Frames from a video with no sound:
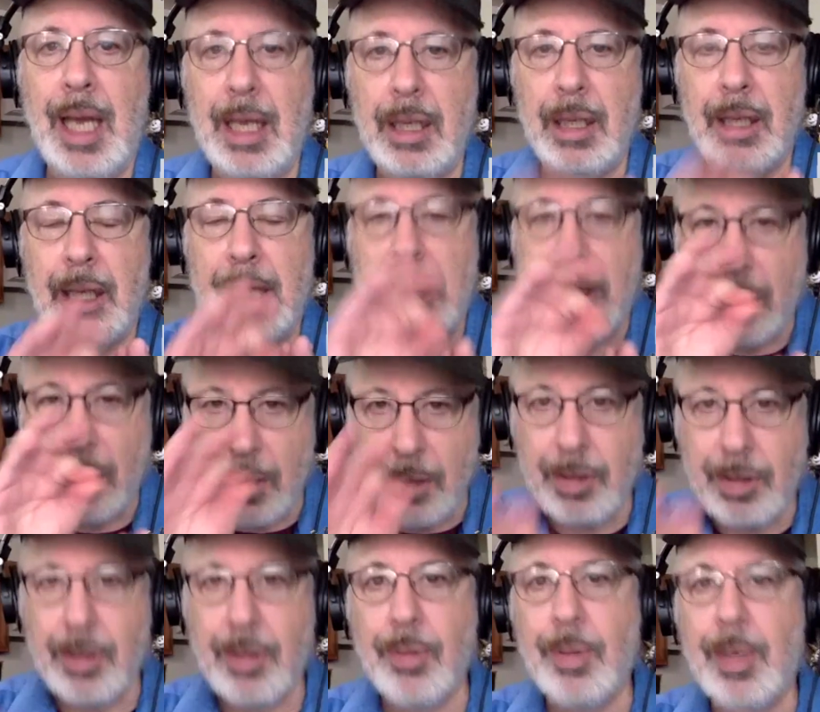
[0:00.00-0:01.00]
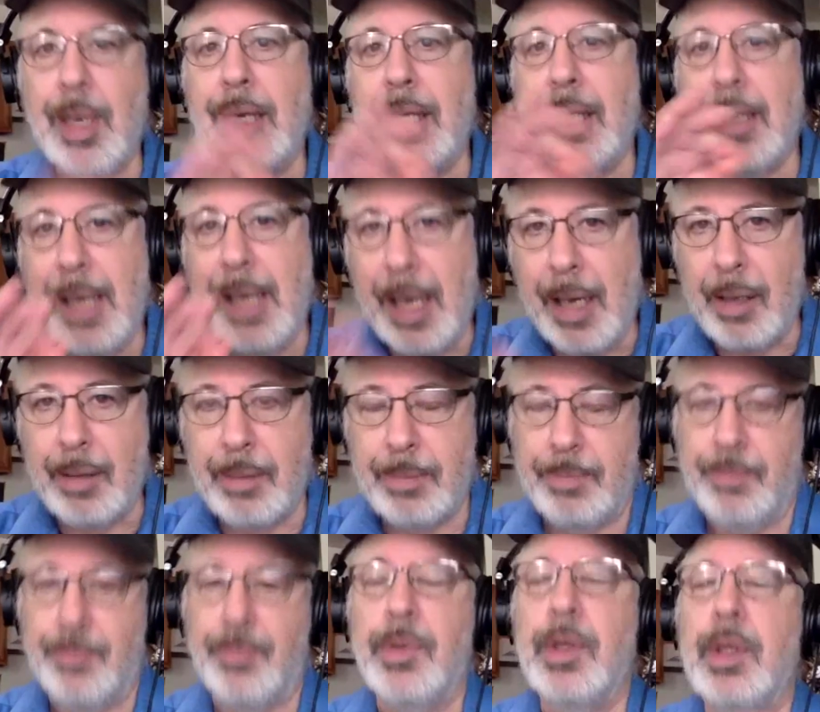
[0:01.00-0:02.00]
and and just to write it out
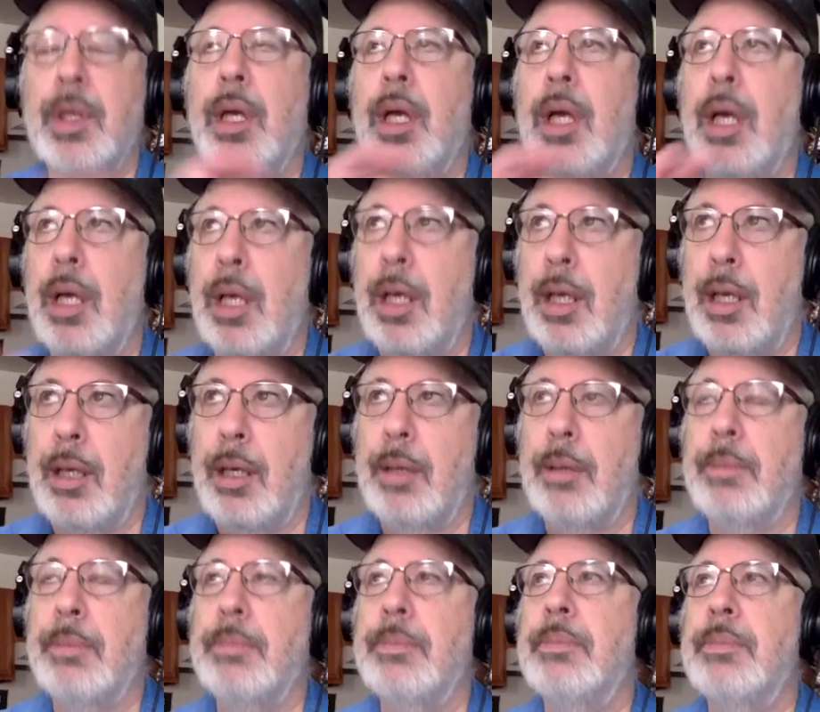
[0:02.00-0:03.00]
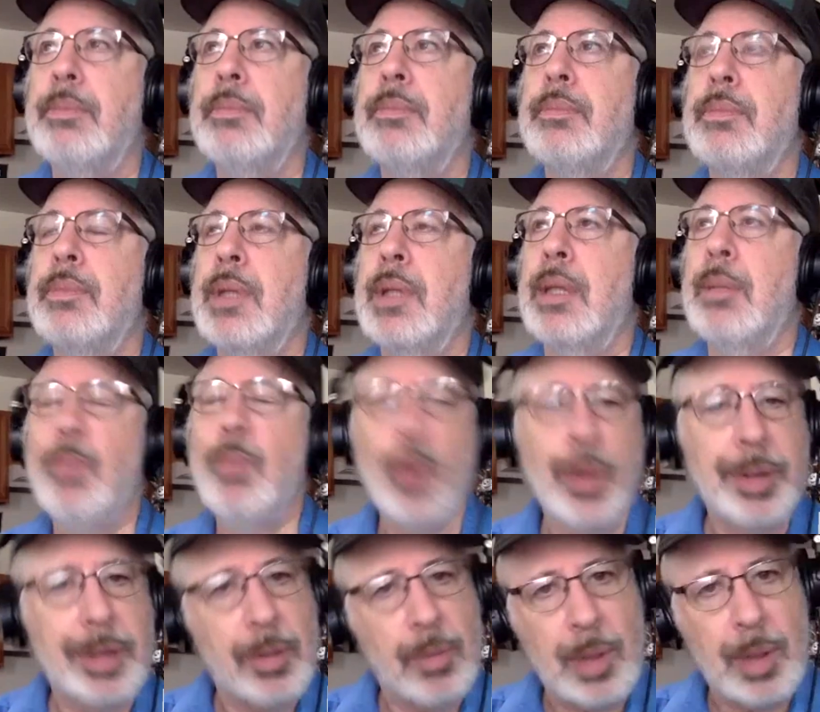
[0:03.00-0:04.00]
um,
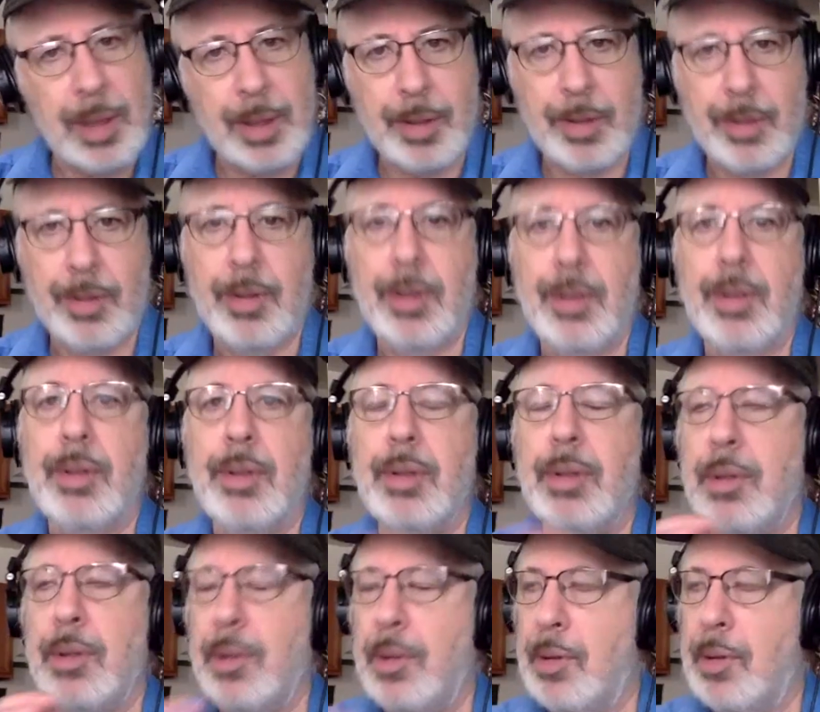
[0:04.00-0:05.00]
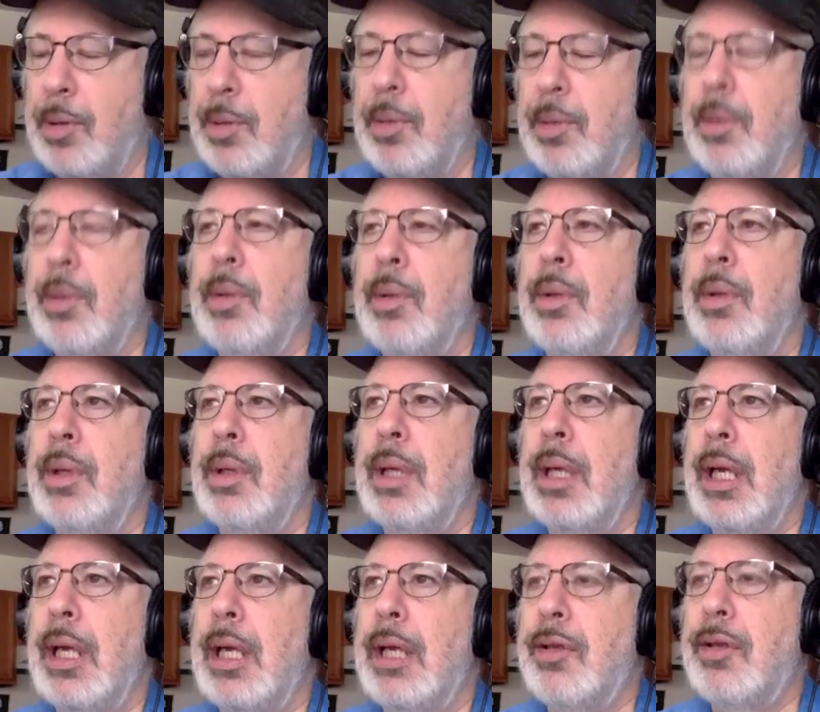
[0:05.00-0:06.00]
more than once you know
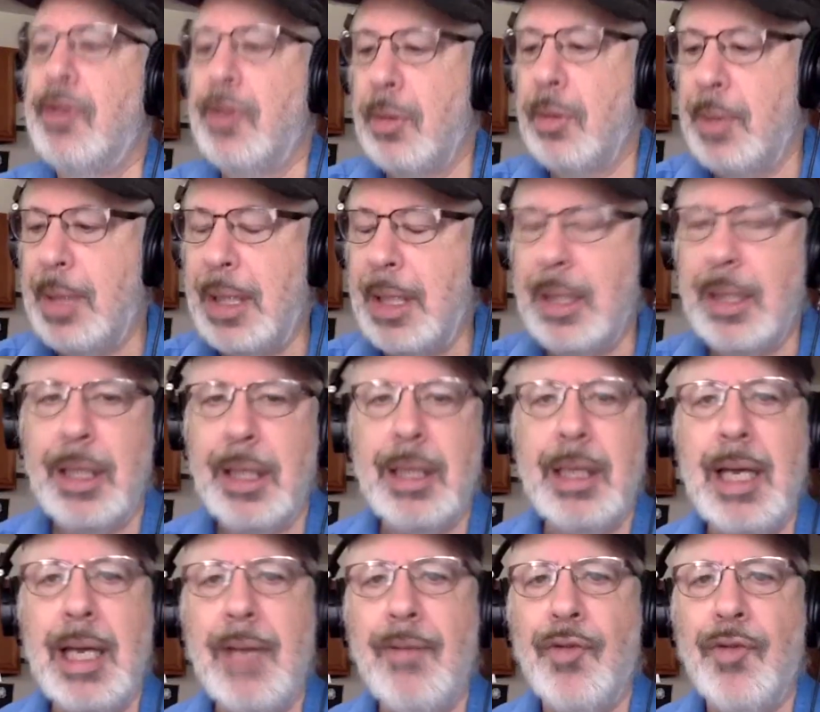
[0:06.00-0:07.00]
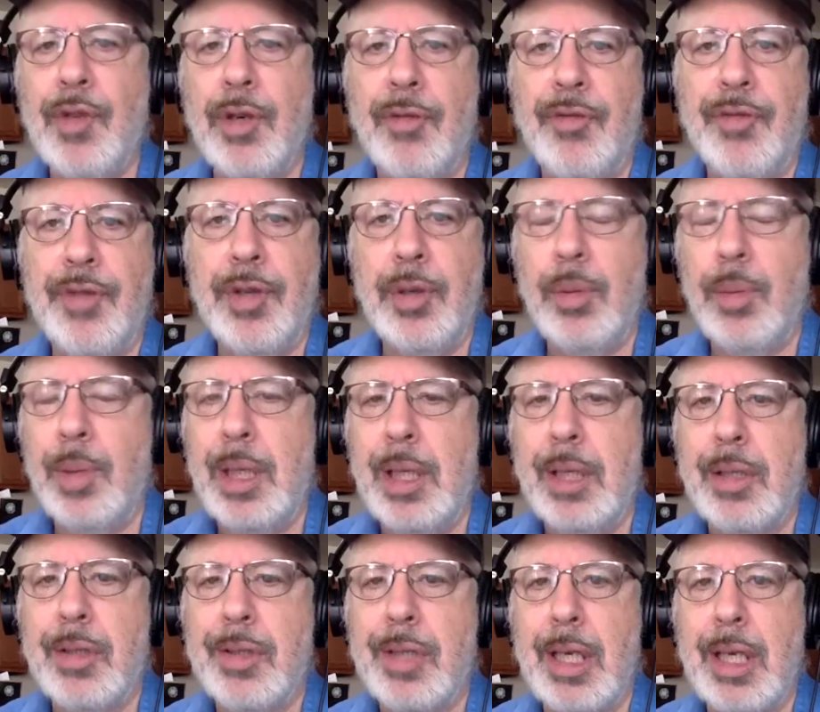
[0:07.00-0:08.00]
and so he did that for a few
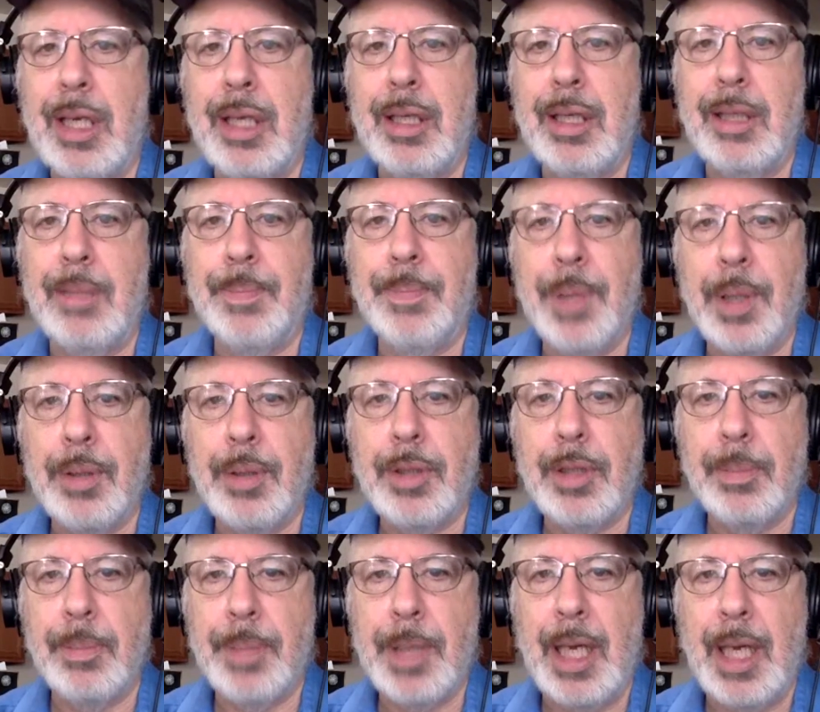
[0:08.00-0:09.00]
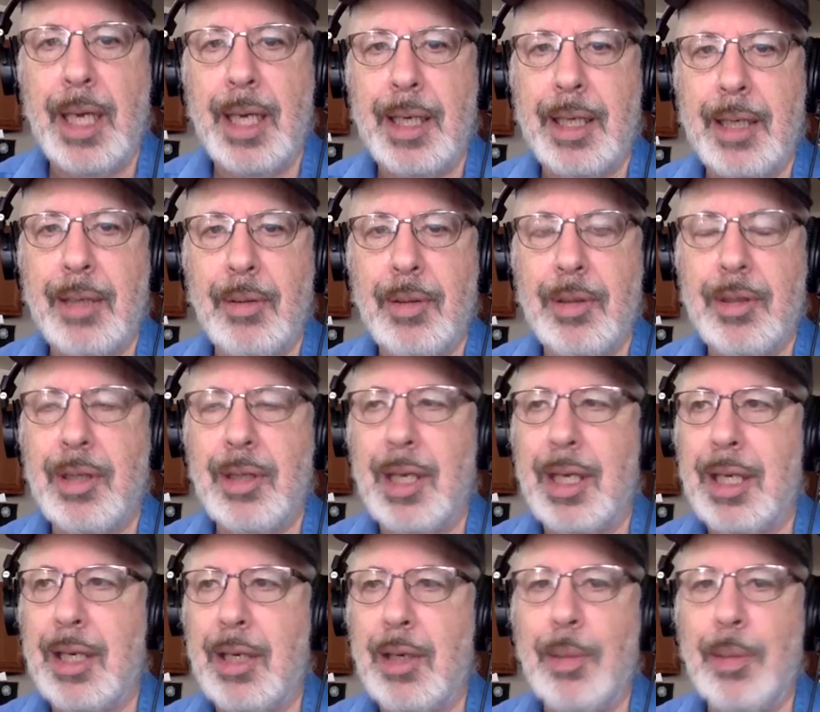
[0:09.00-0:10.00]
weeks and it broke the block. It was
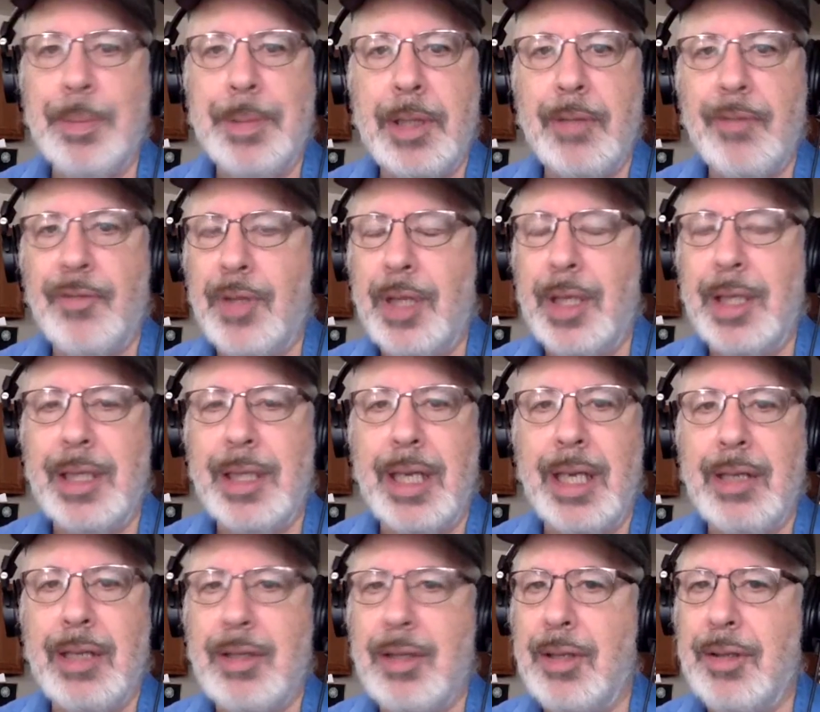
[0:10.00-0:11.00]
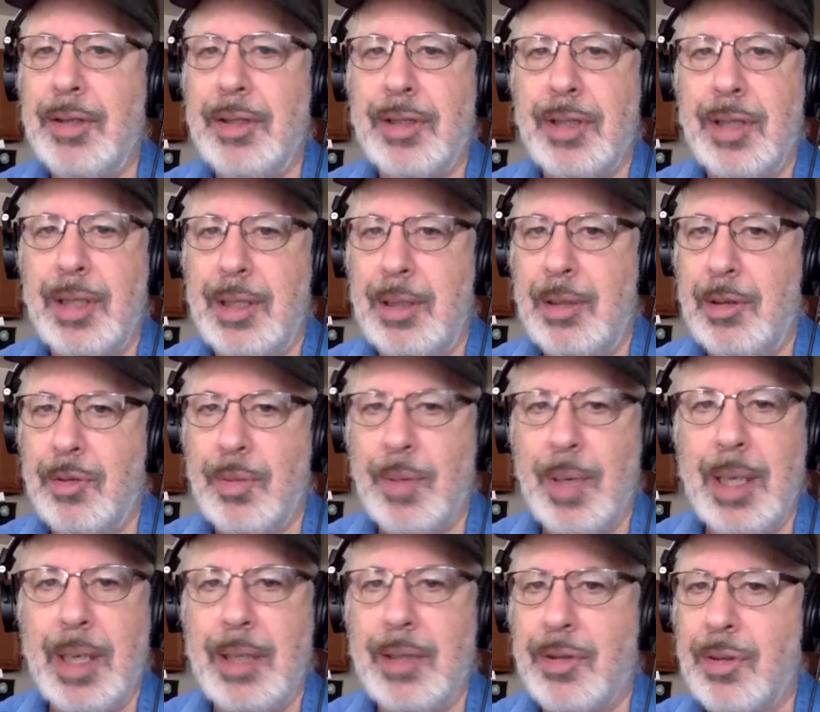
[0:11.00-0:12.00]
like it opened the floodgates. All of a sudden, he was
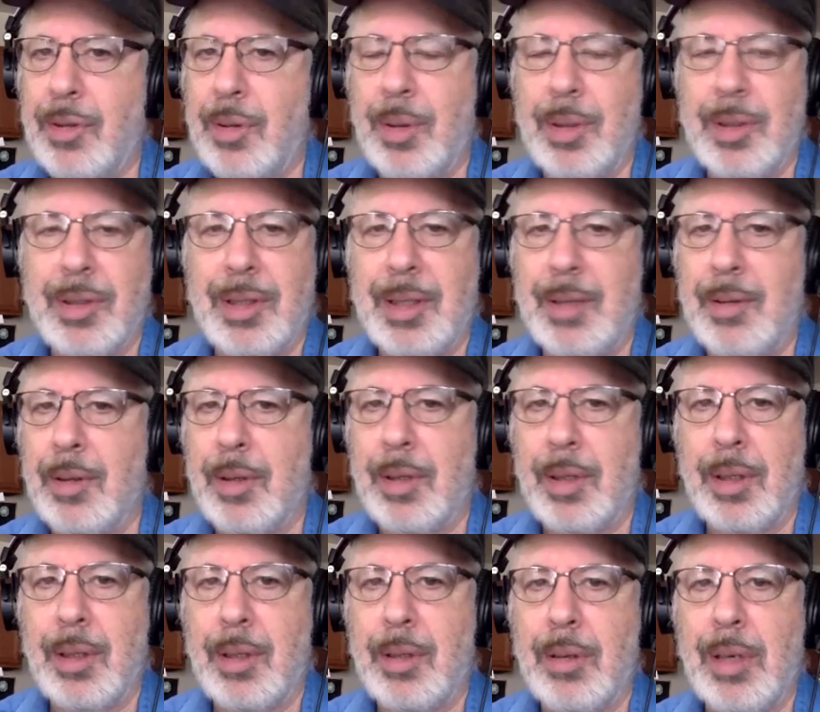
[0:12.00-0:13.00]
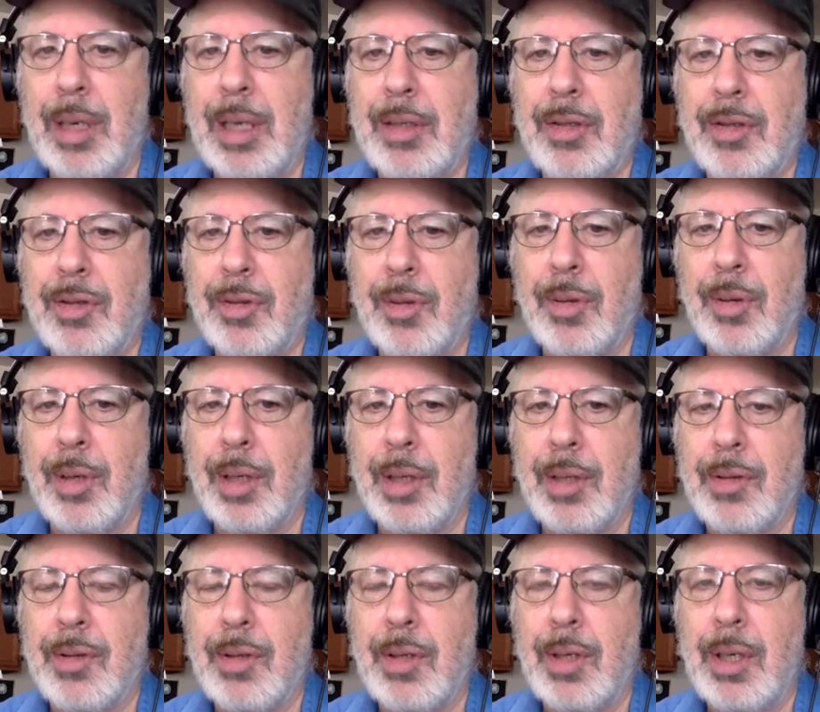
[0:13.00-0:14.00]
writing stories and they were great
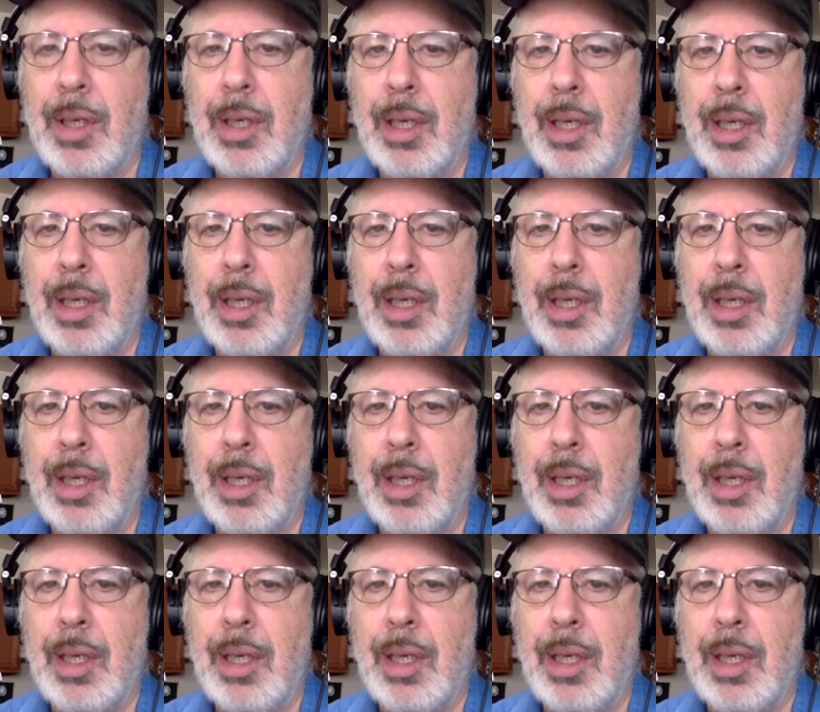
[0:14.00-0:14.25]
stories.